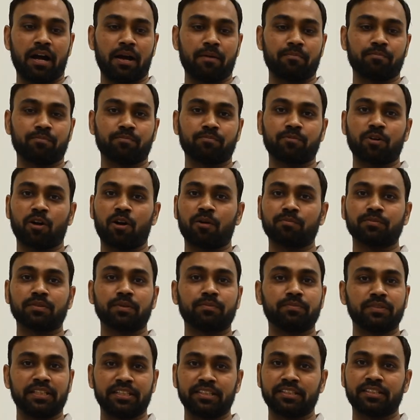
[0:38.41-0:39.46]
I'm from the
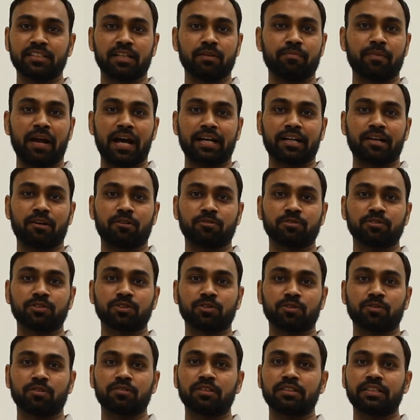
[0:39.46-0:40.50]
digital background,
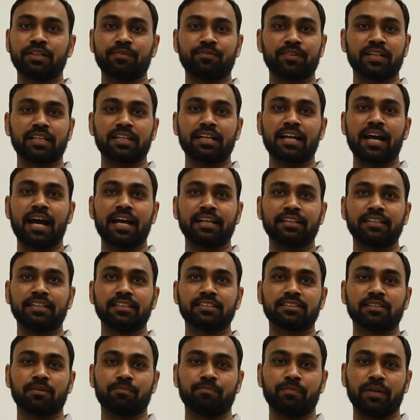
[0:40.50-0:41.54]
so definitely I
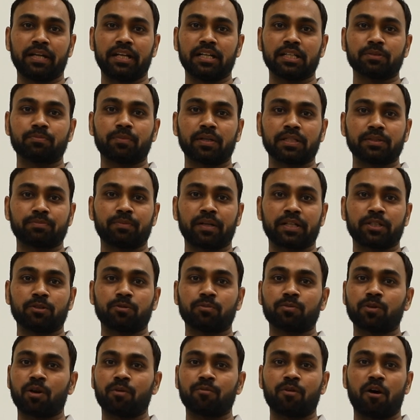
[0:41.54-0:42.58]
need some bigger
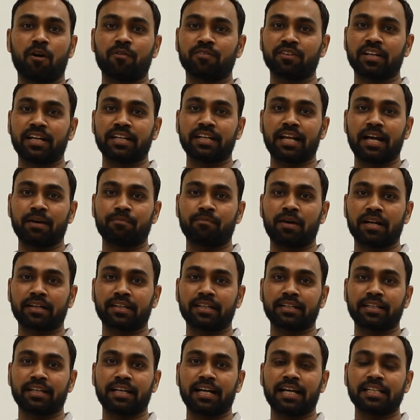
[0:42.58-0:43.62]
perspective from offline
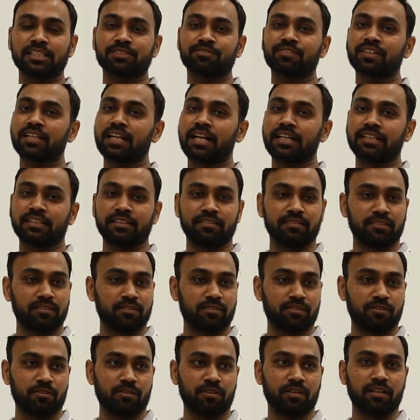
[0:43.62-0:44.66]
marketing as well and
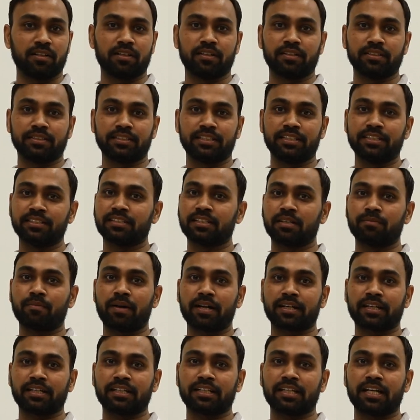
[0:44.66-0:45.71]
digital
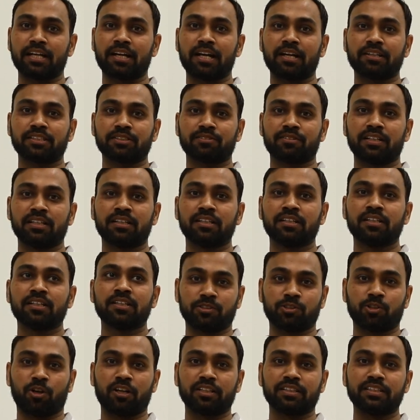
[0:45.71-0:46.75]
marketing as well.
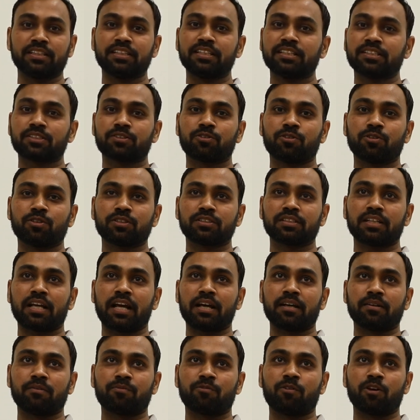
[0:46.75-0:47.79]
Join this course
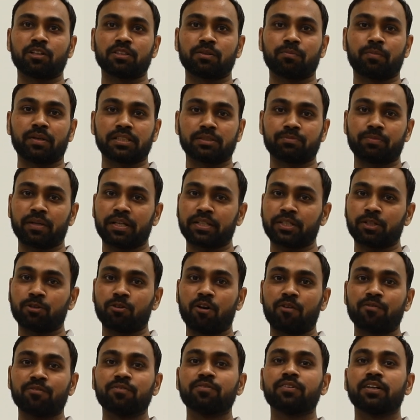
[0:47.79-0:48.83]
for the perspective
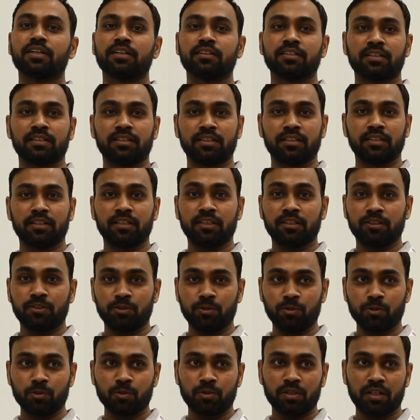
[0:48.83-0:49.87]
of
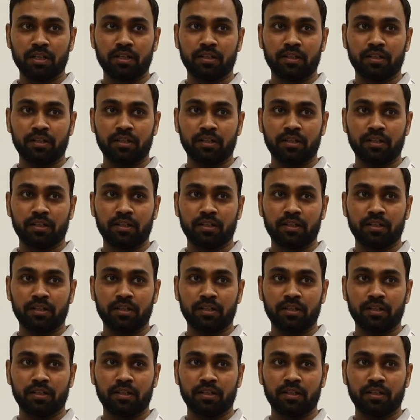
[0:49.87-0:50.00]
new